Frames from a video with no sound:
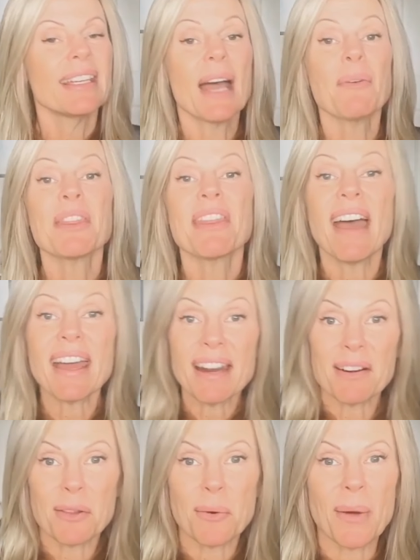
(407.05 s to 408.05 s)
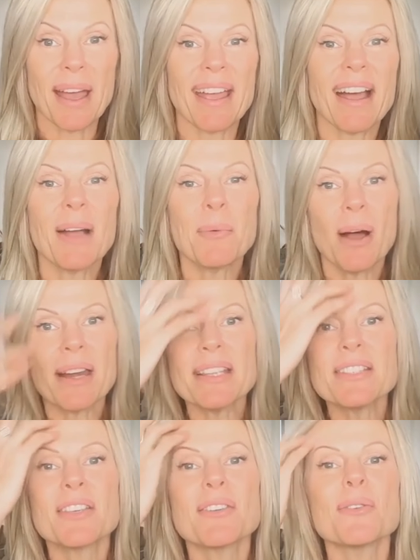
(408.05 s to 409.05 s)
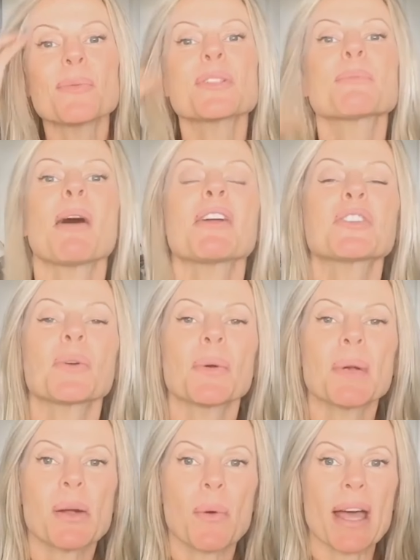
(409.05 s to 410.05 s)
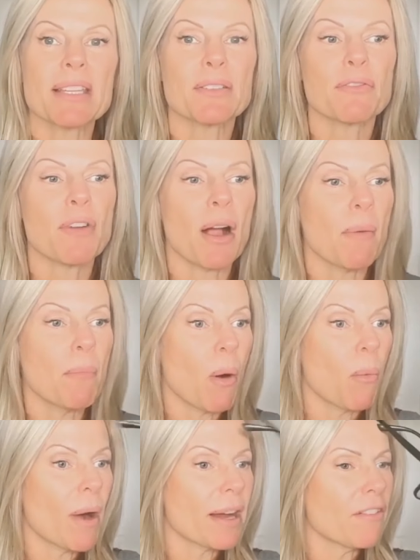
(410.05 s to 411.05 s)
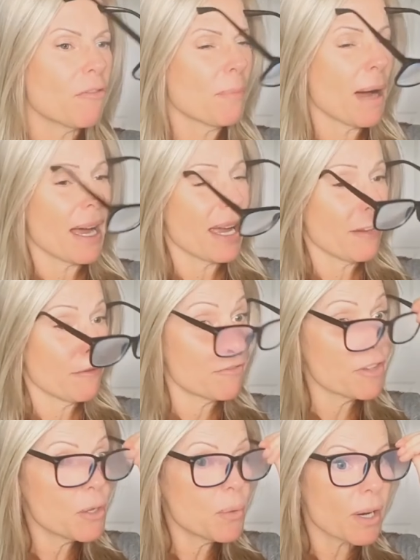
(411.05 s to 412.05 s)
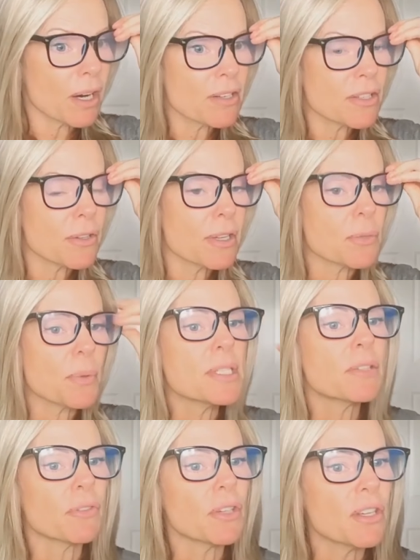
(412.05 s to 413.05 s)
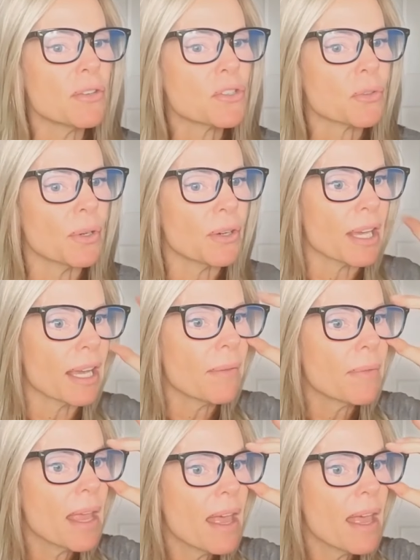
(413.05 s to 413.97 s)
Now, with that out of the way, I wanted to respond to a request from one of my viewers. So this one's for you, Trudy.